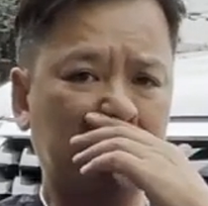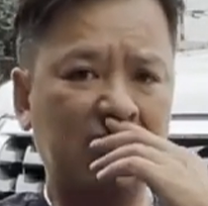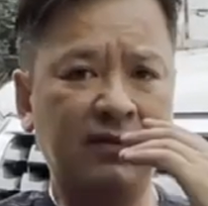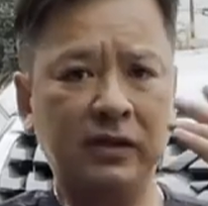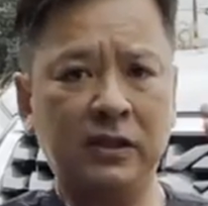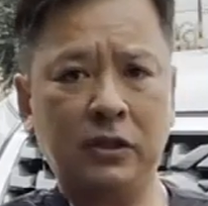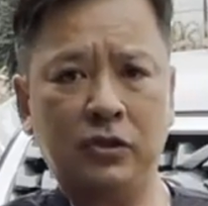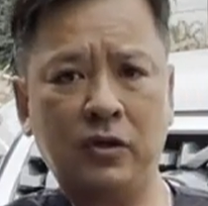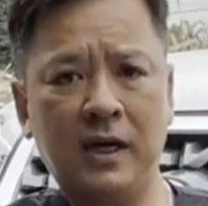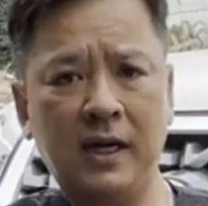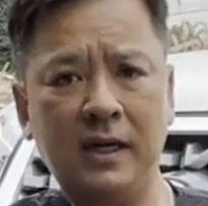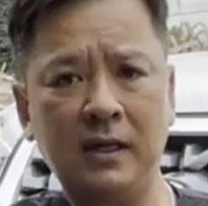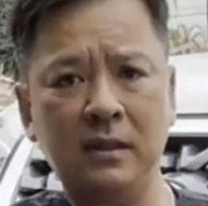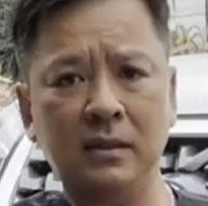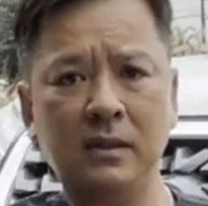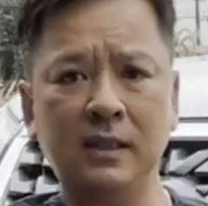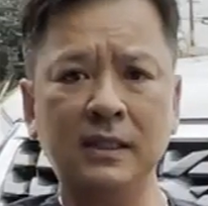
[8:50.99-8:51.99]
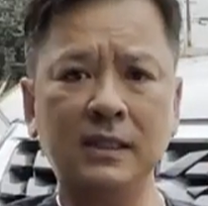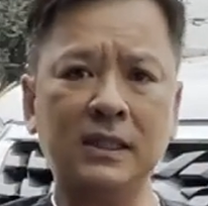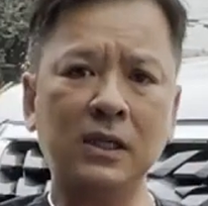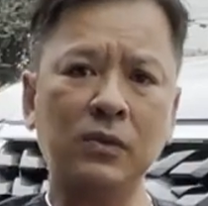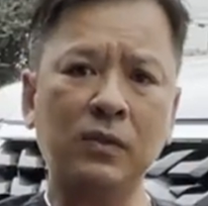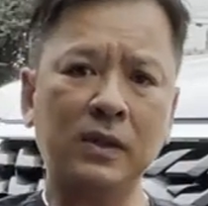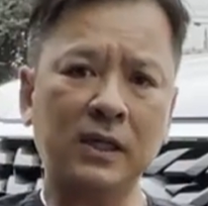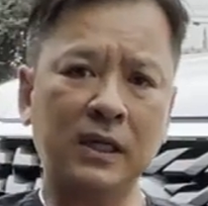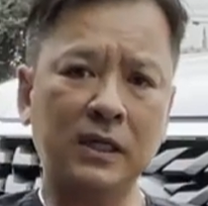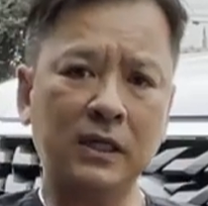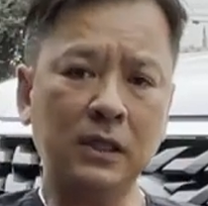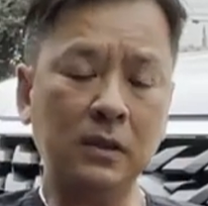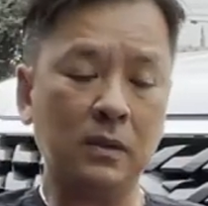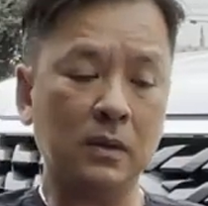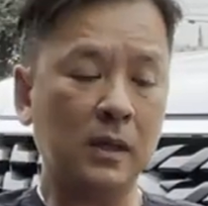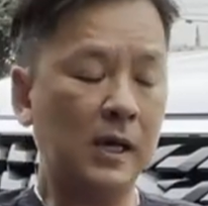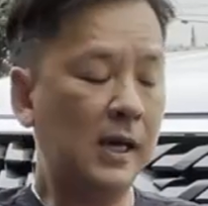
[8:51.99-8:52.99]
Give us a try. Let's see what they
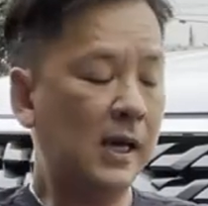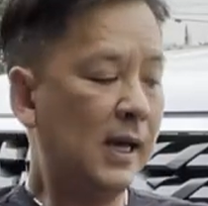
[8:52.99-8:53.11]
do.